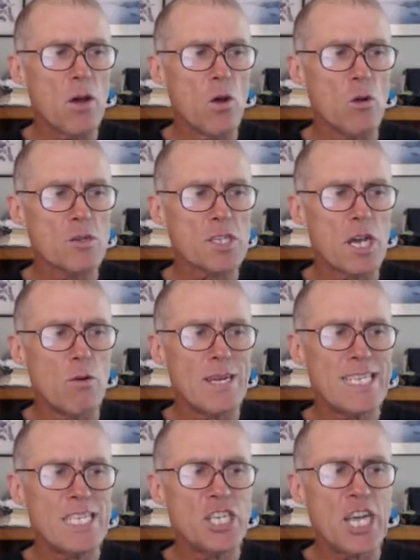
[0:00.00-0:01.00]
also
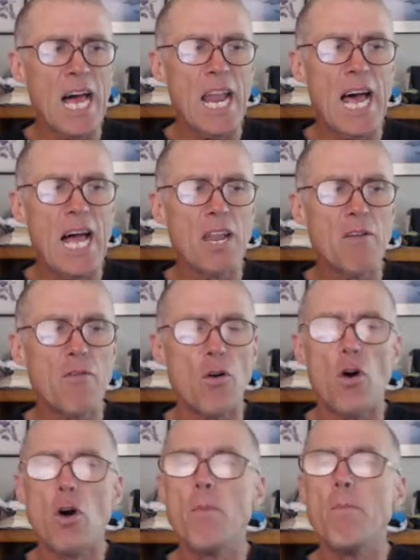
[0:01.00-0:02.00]
in jalan
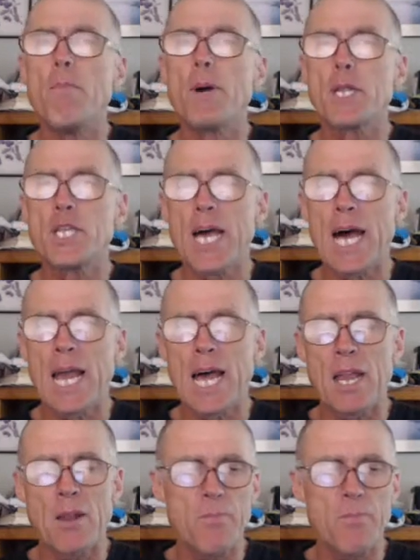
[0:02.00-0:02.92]
for berjalan.